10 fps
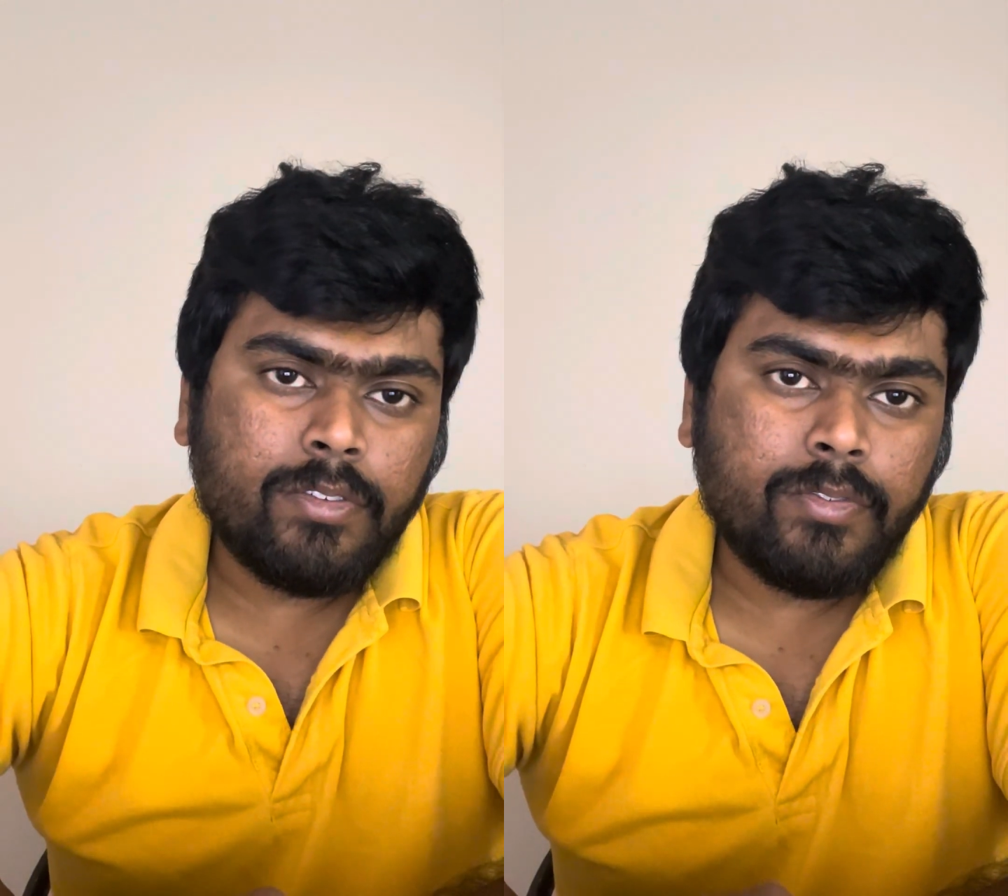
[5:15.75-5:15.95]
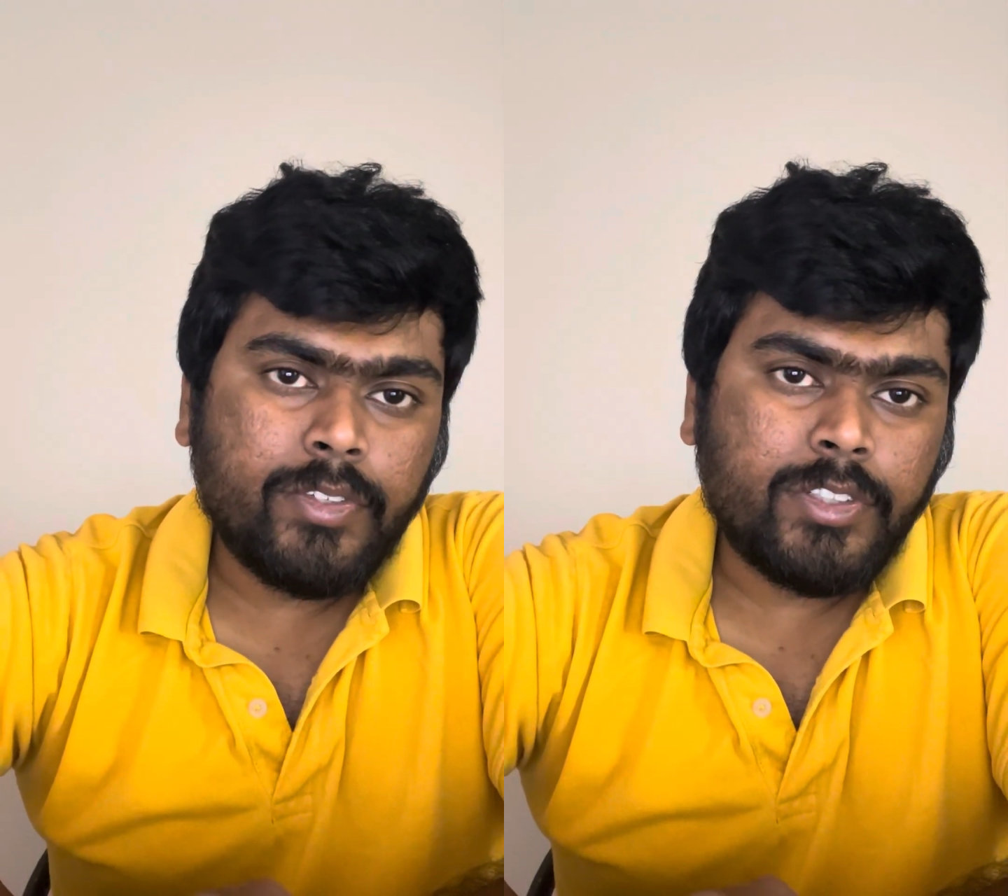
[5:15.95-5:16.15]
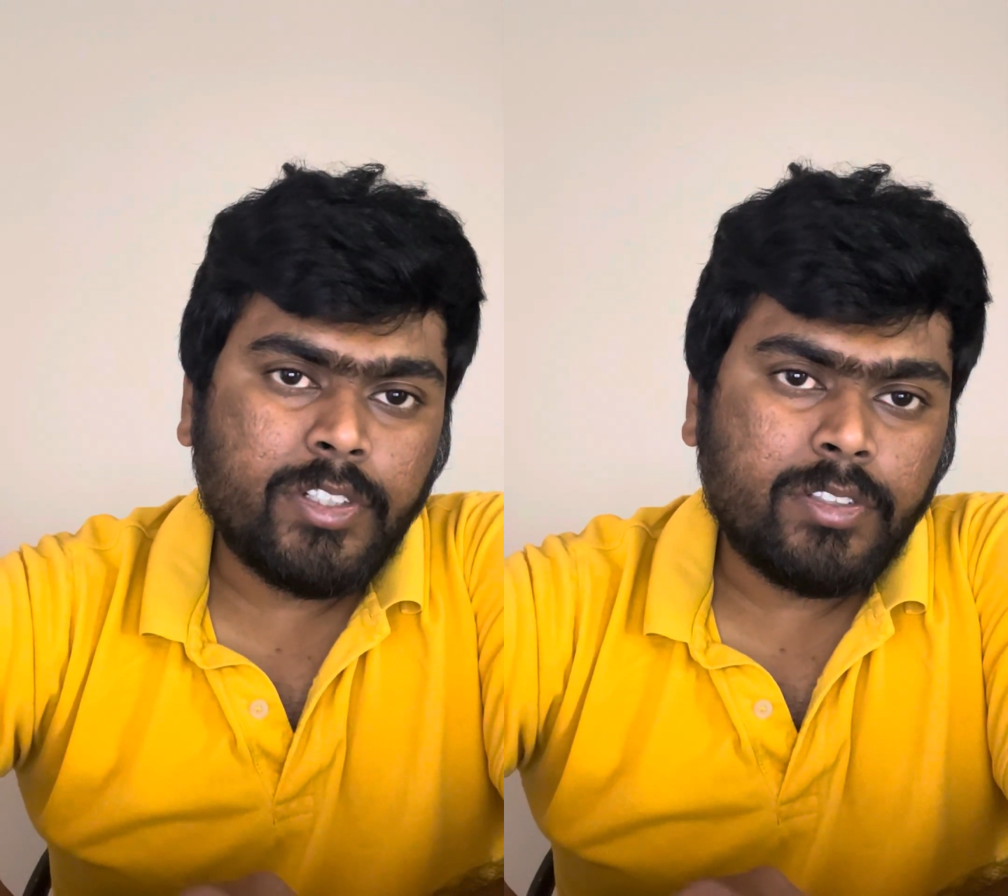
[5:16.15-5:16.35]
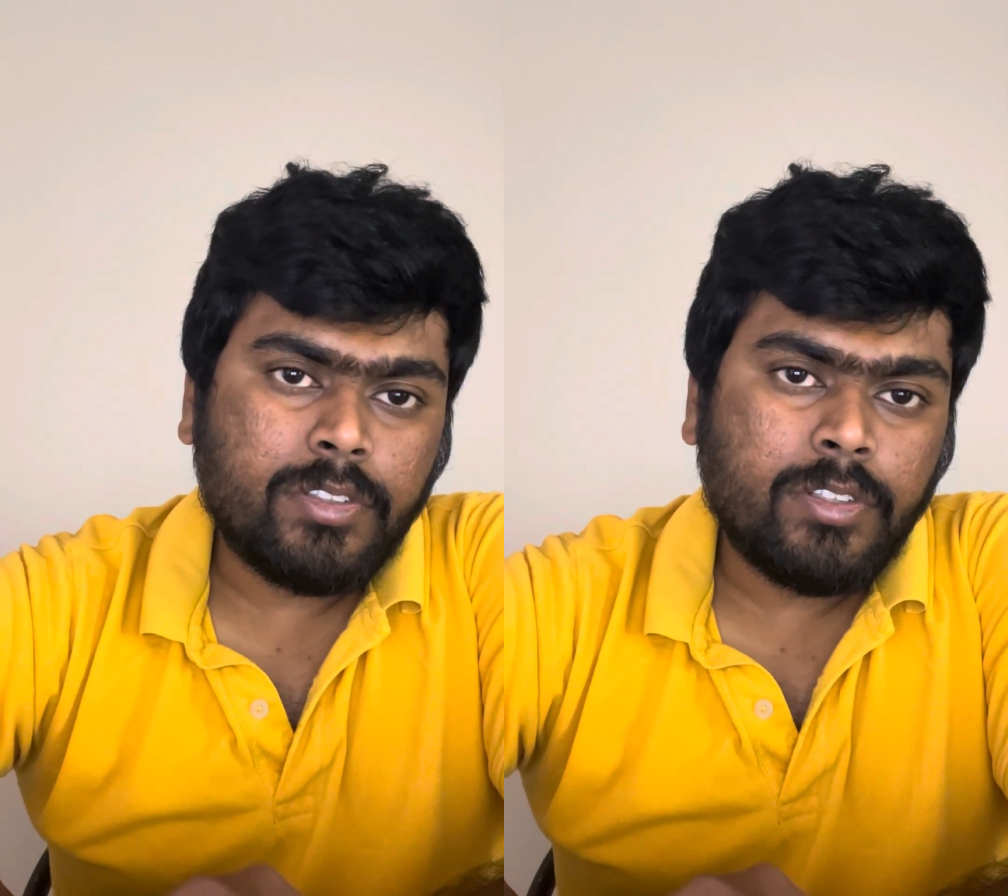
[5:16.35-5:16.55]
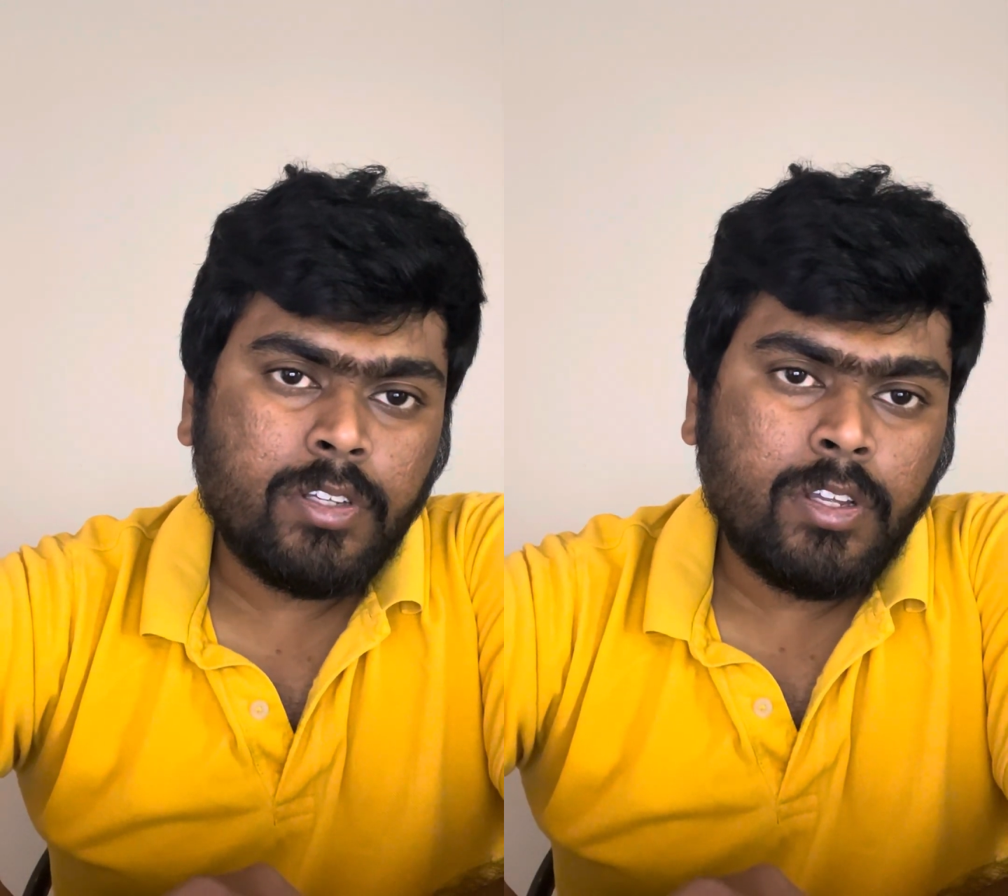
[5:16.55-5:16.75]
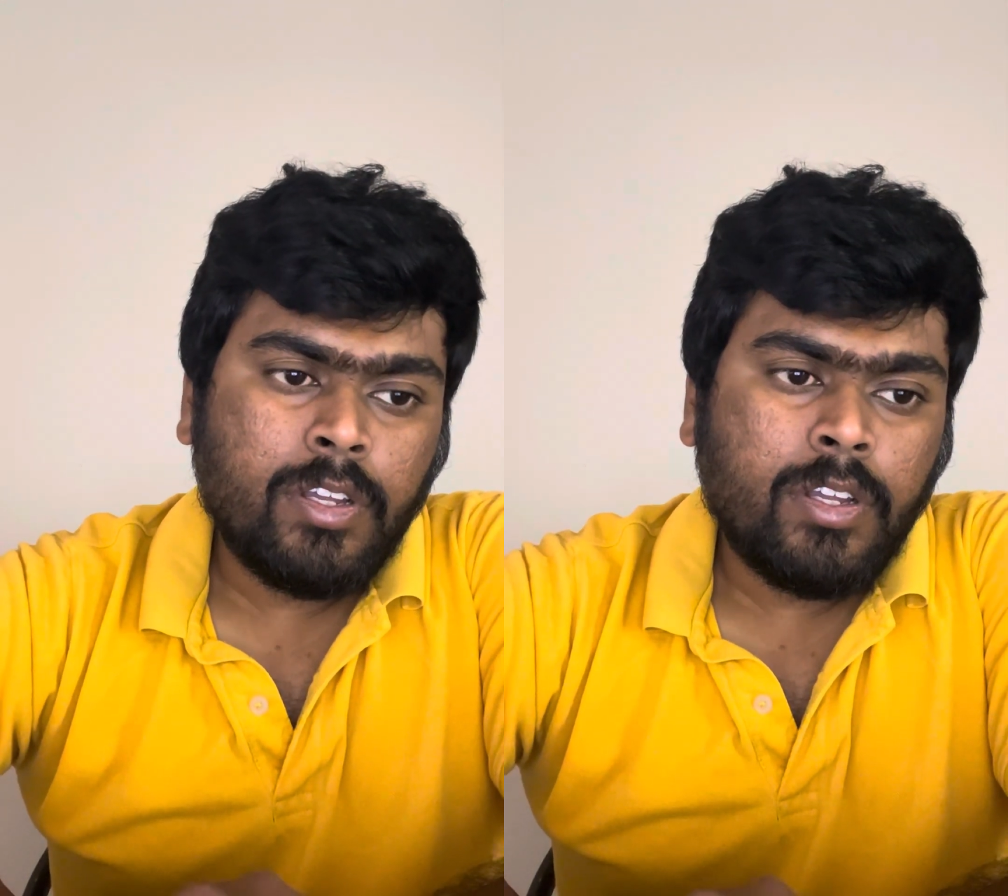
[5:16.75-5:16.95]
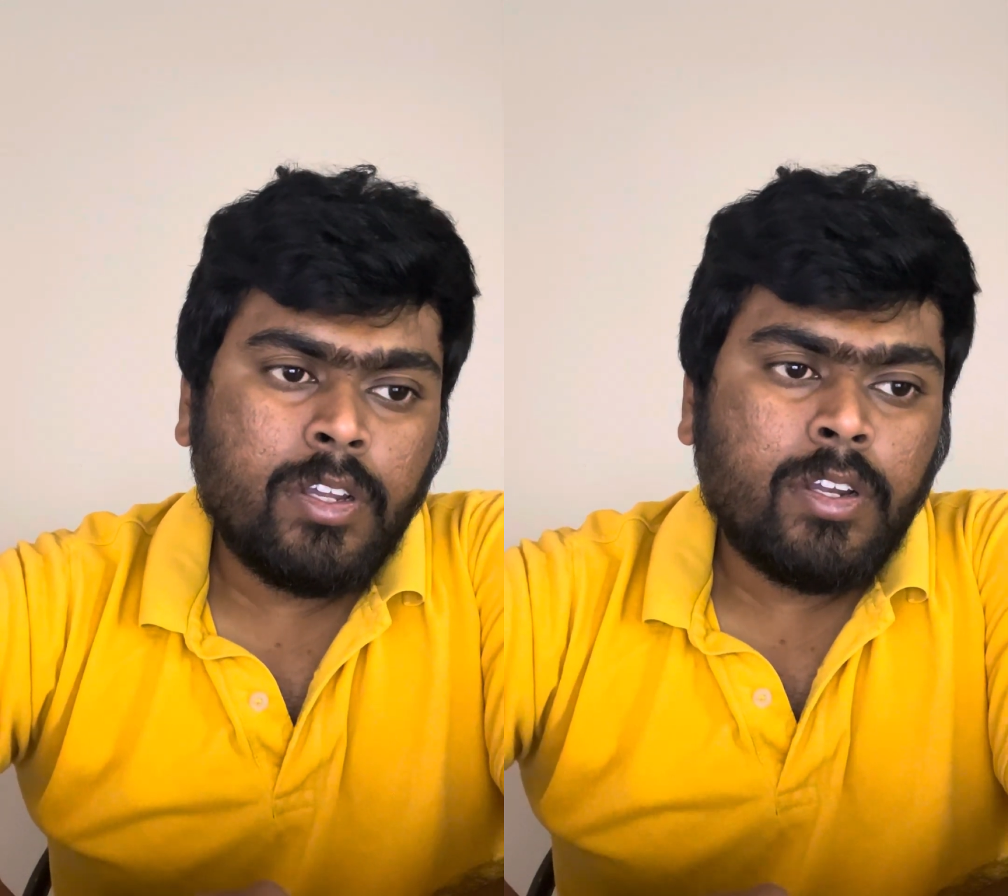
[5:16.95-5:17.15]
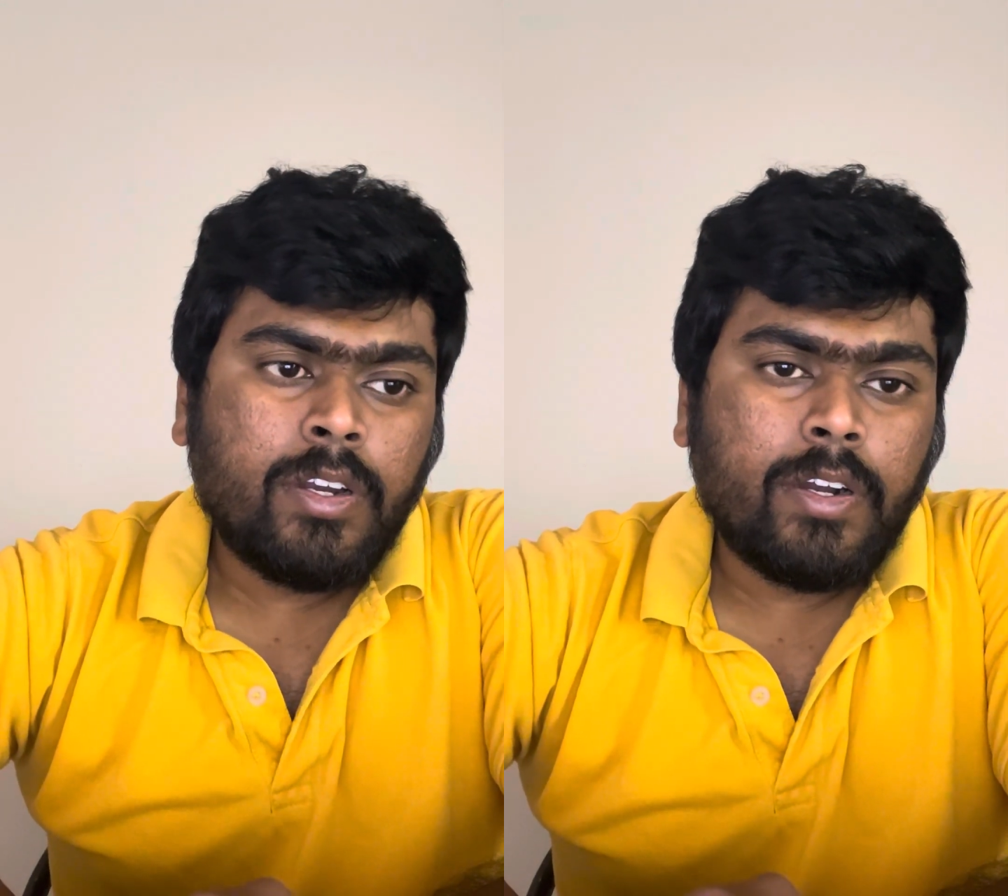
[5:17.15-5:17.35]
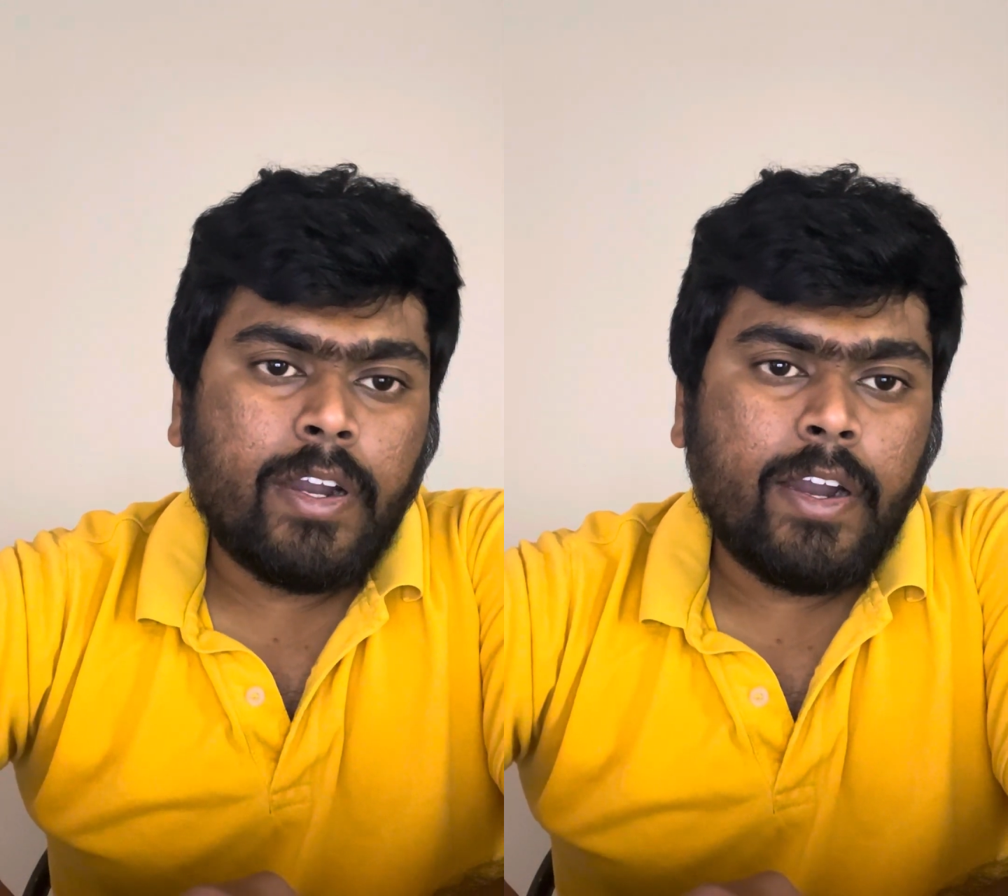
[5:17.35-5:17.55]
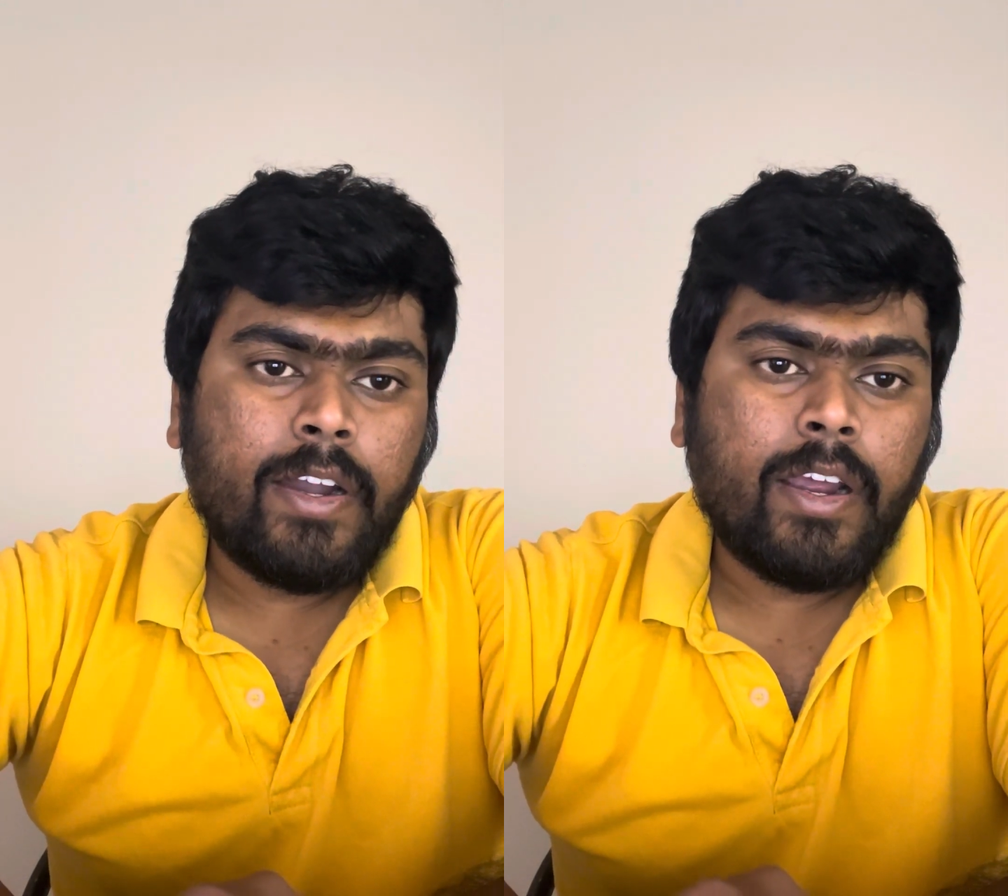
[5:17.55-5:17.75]
which is
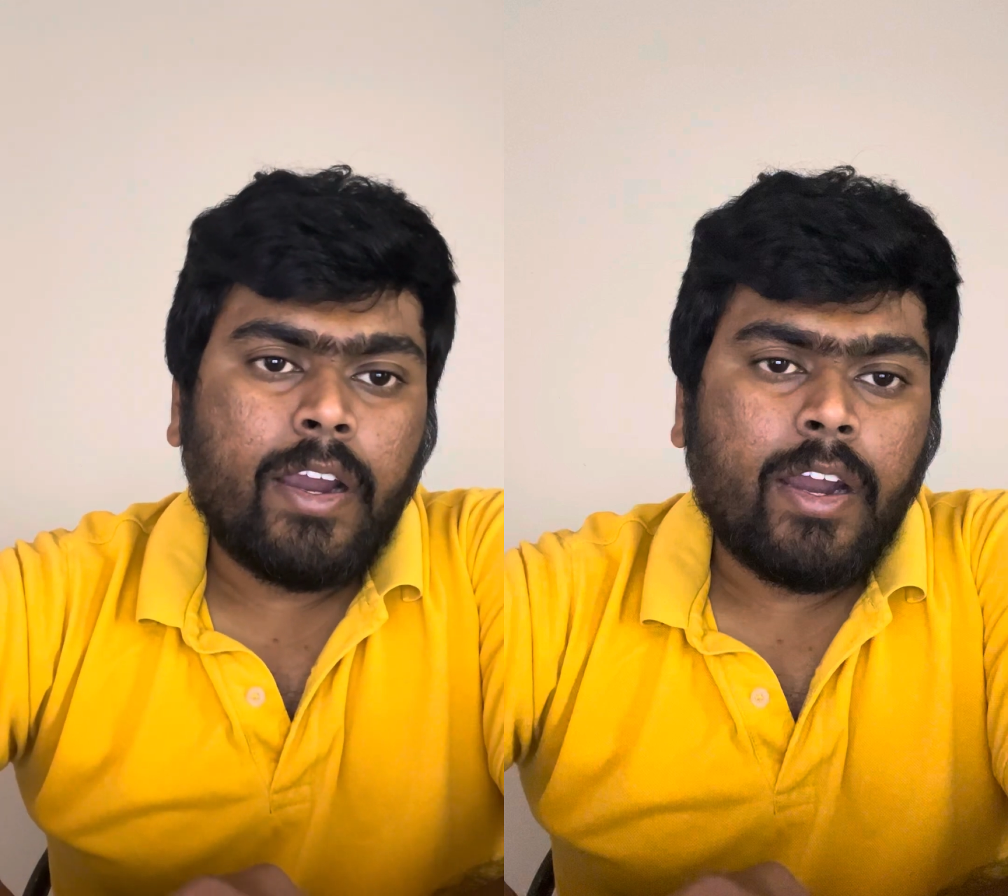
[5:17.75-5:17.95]
data